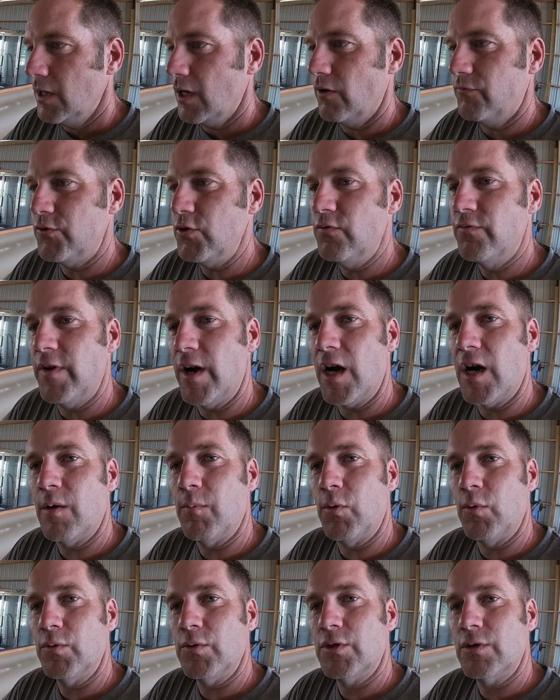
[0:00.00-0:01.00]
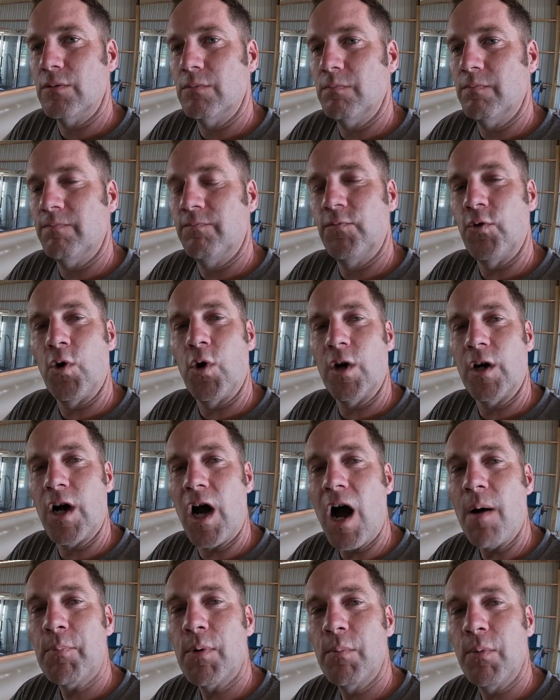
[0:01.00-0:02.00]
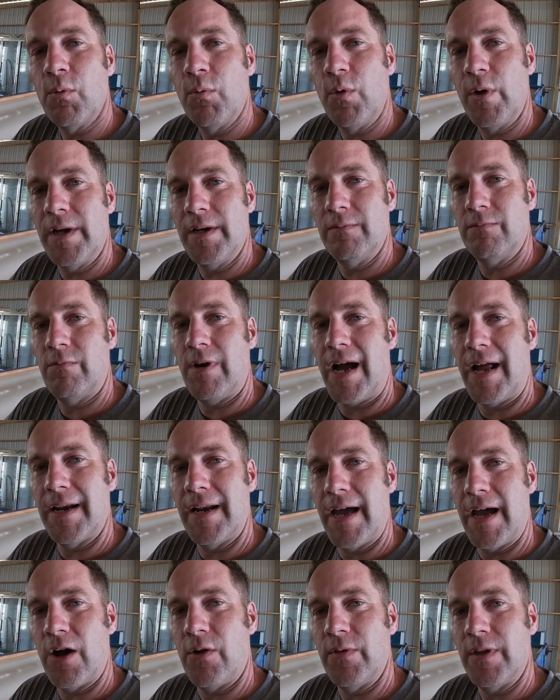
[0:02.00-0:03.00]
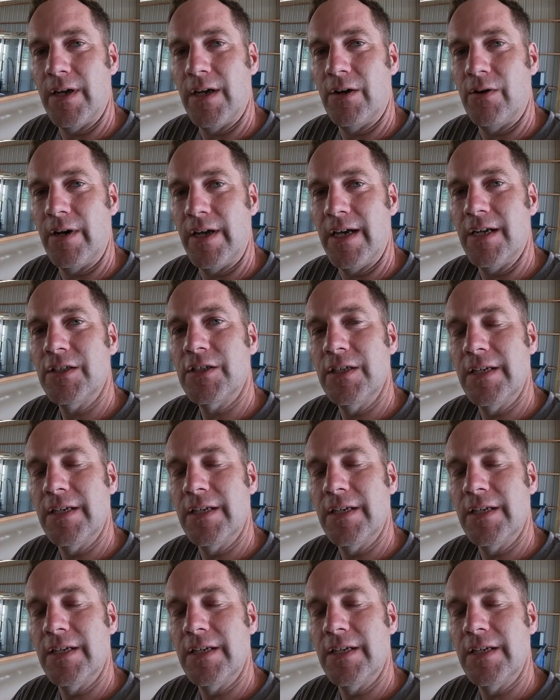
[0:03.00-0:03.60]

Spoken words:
a few variables for a comparable one right now on the internet